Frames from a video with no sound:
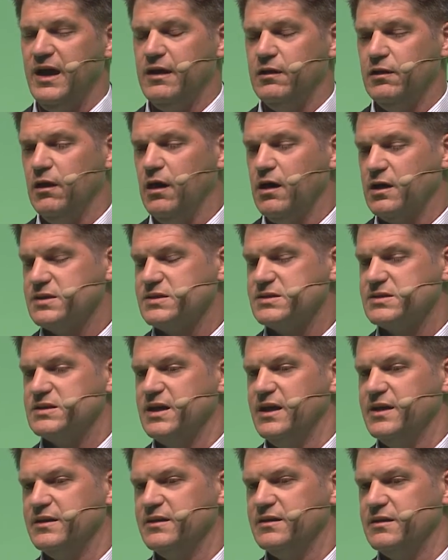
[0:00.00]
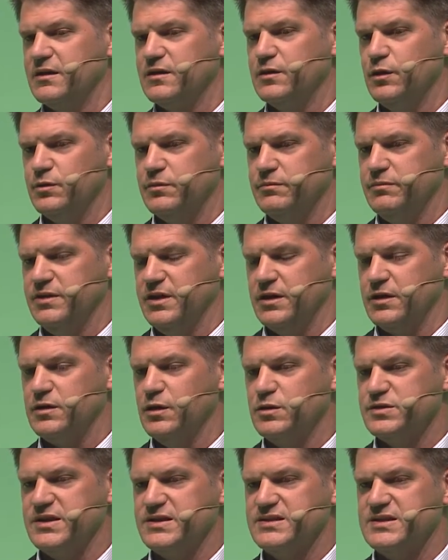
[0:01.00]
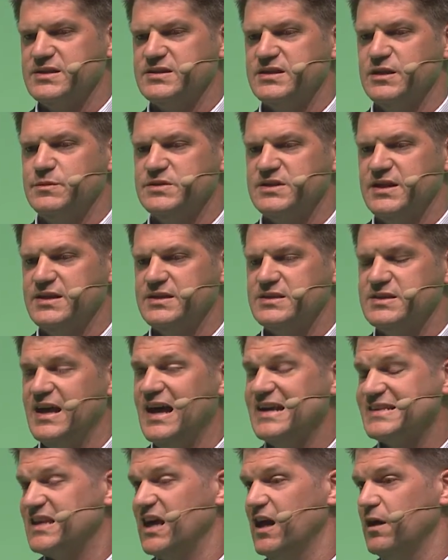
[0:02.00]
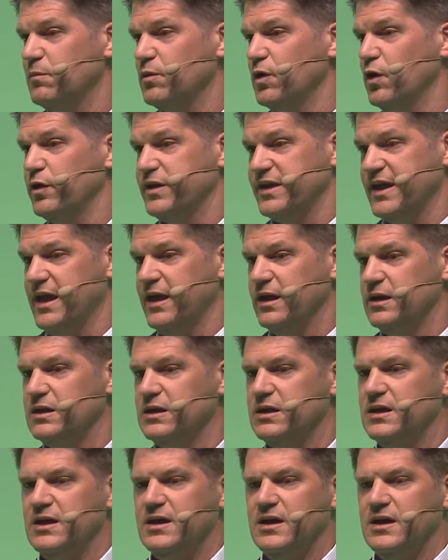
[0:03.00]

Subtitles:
locks and closing systems. It's Assa Abloy, Yale.